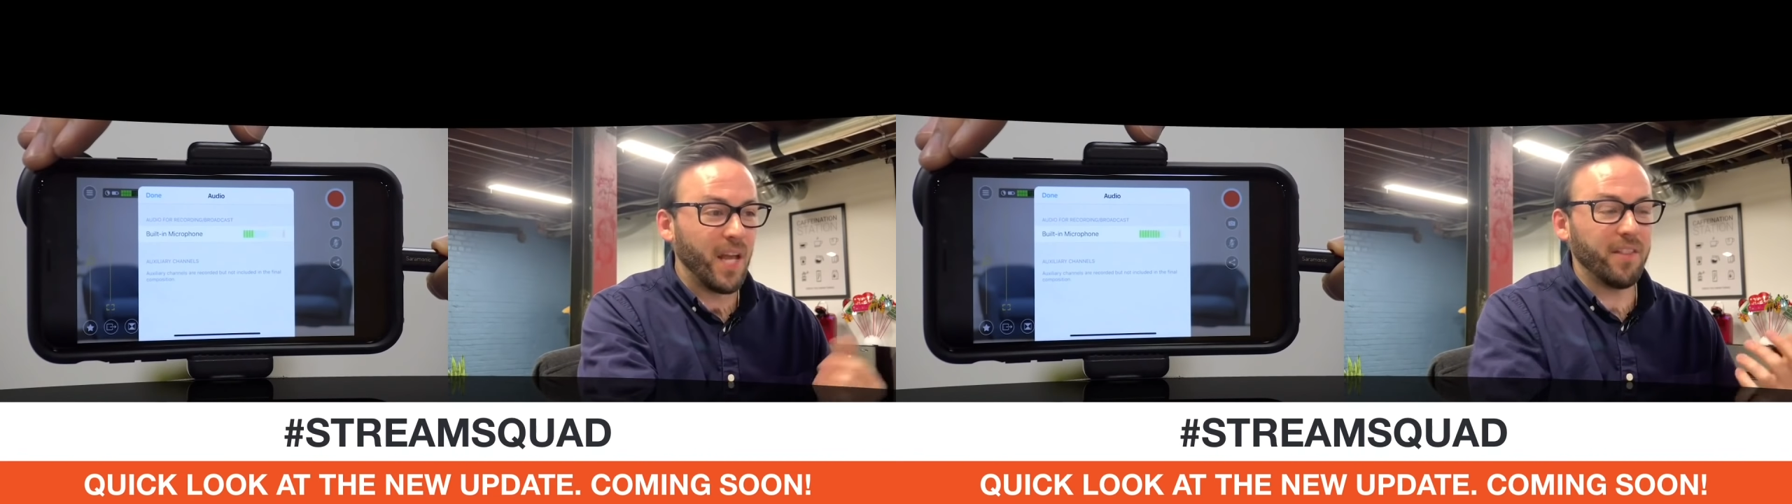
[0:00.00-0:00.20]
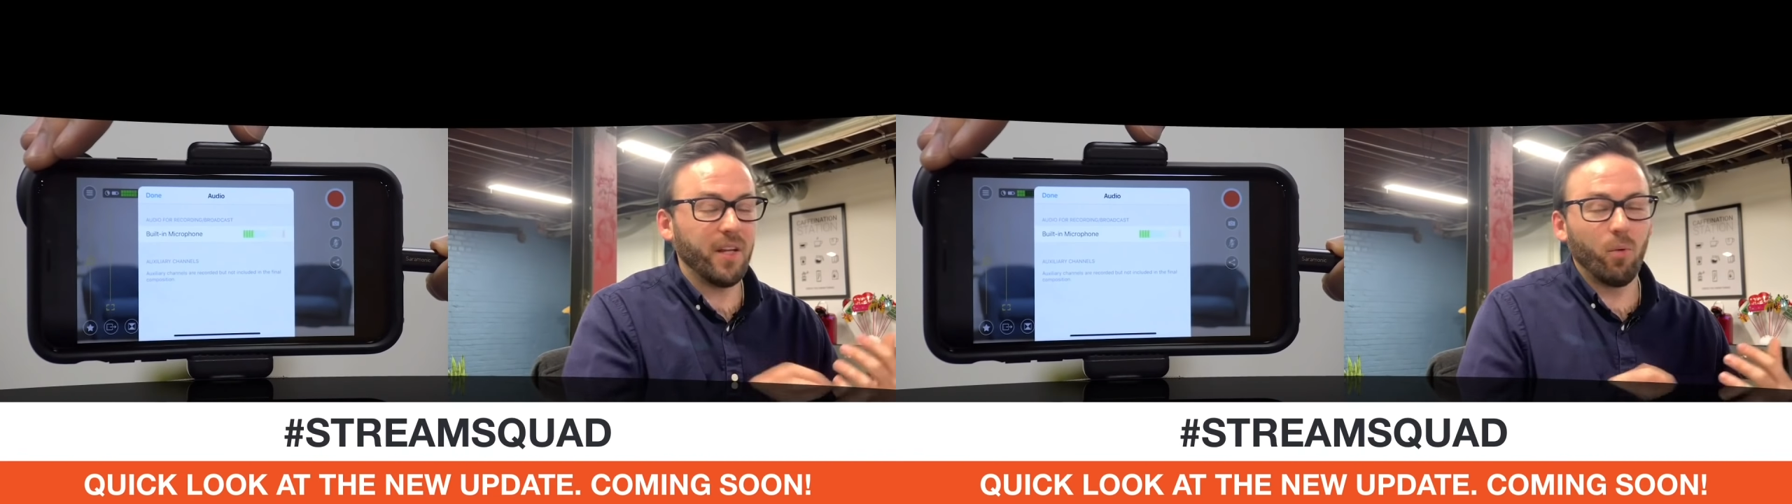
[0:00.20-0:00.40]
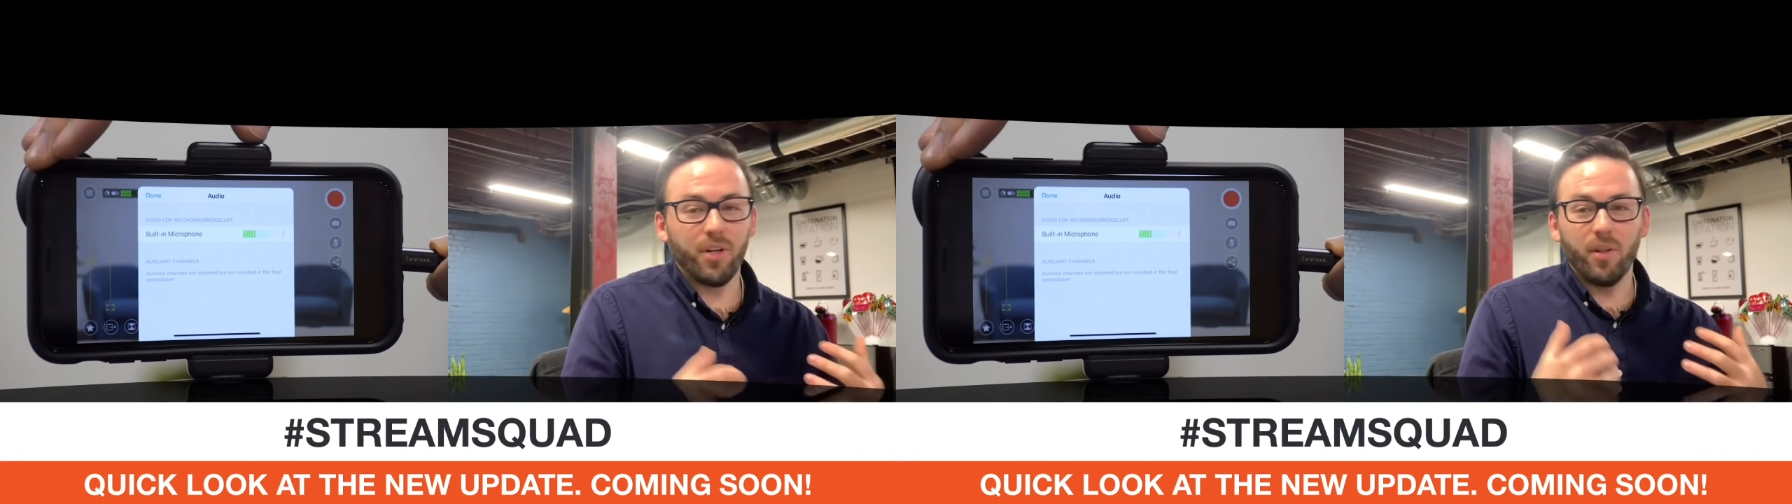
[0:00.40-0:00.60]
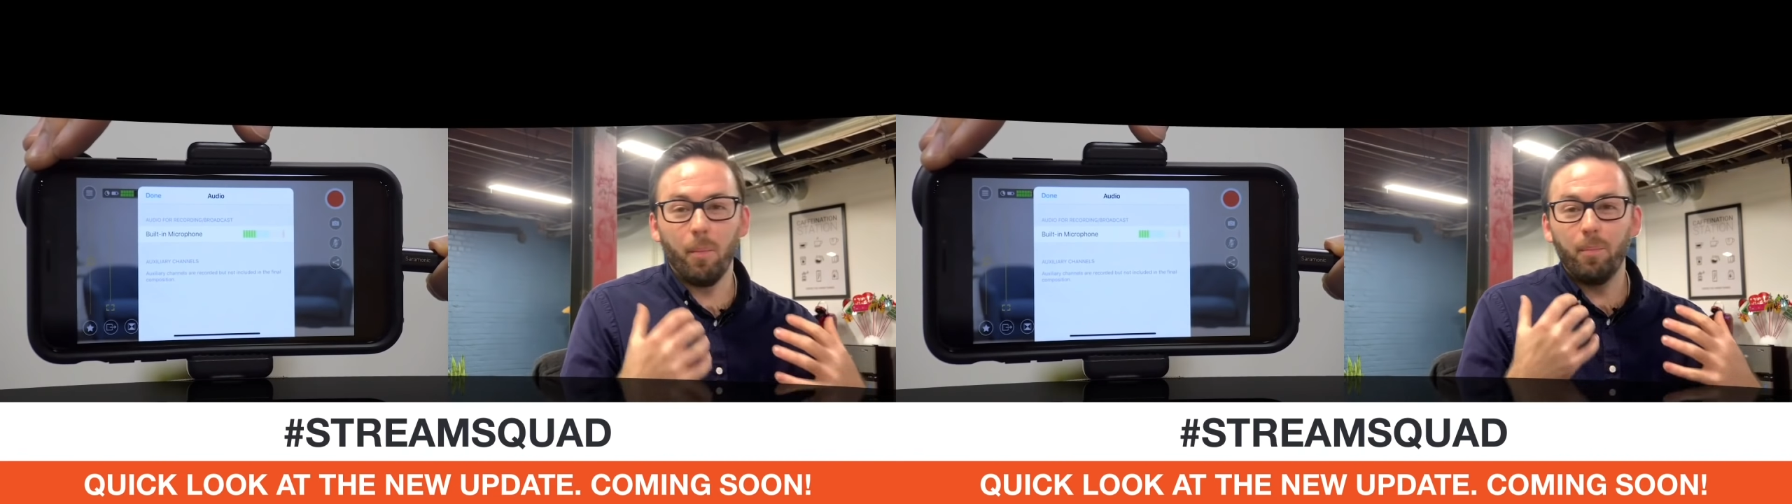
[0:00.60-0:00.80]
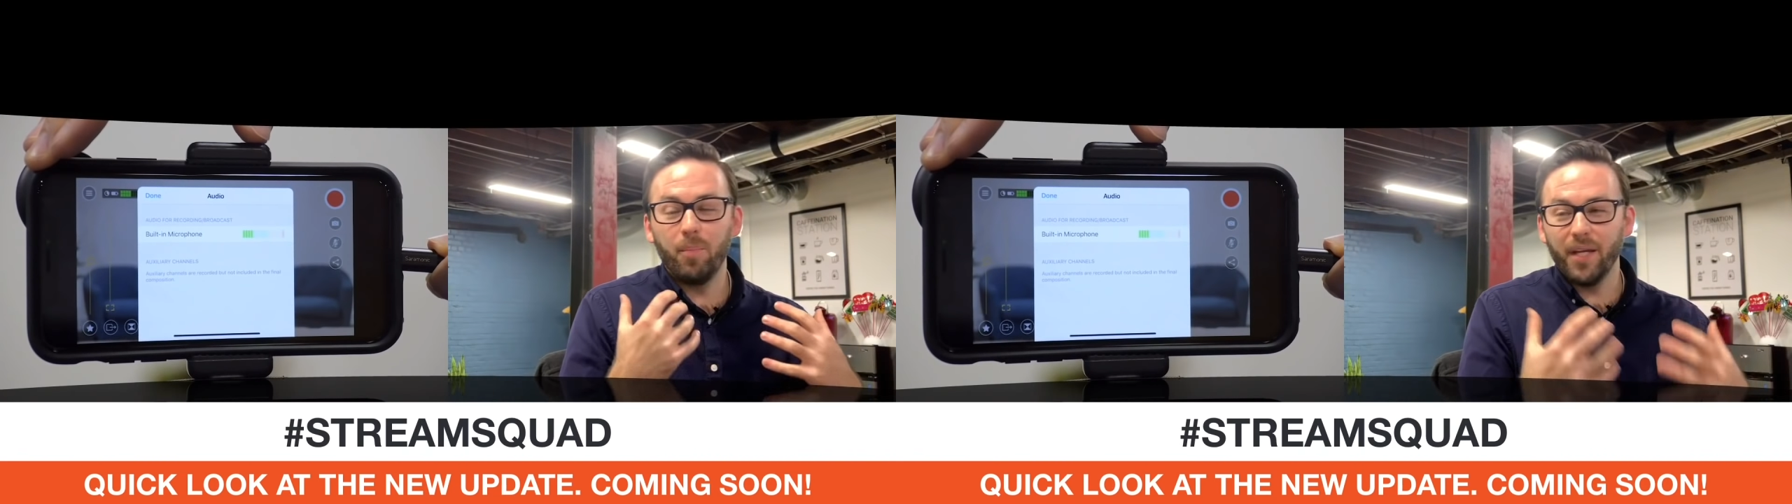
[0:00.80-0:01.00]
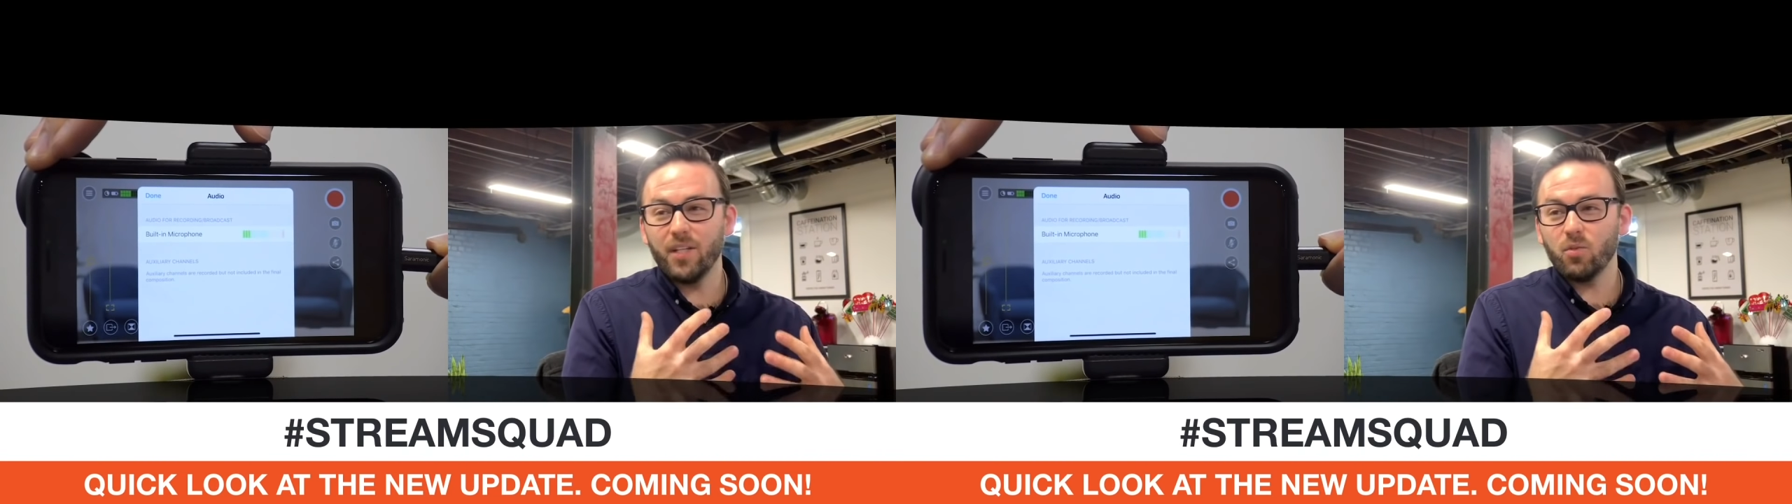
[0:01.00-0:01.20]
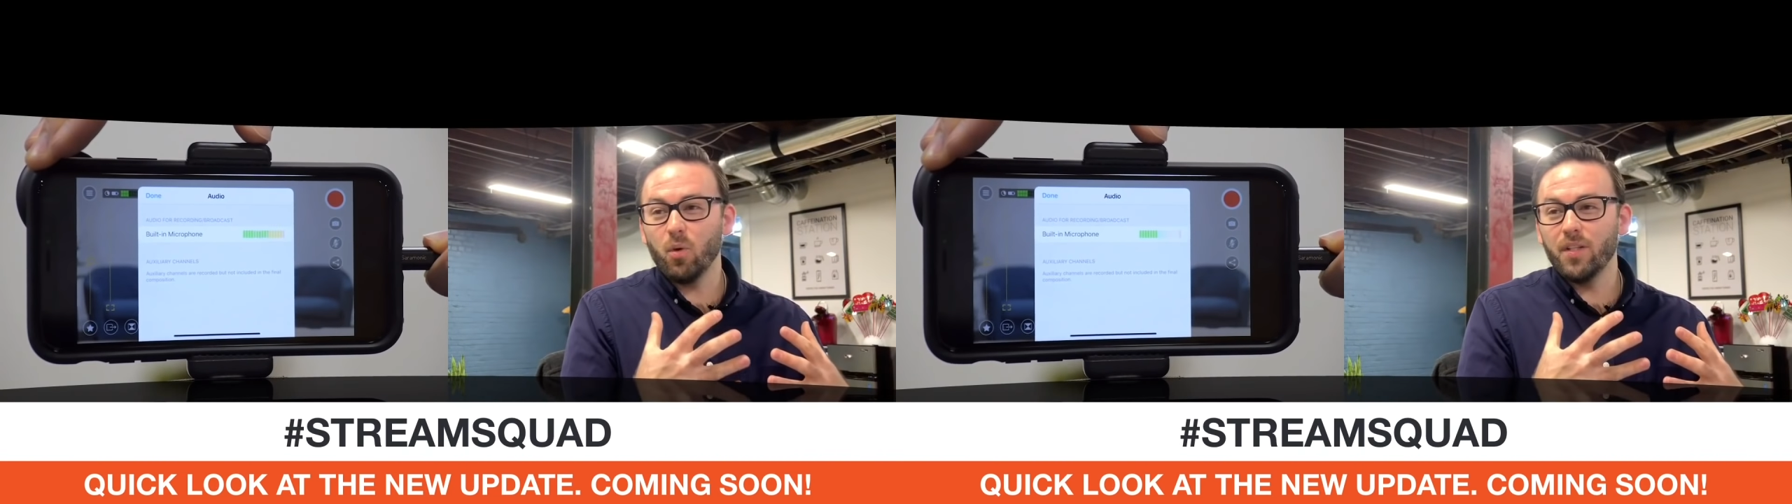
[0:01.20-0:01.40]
I think one of the biggest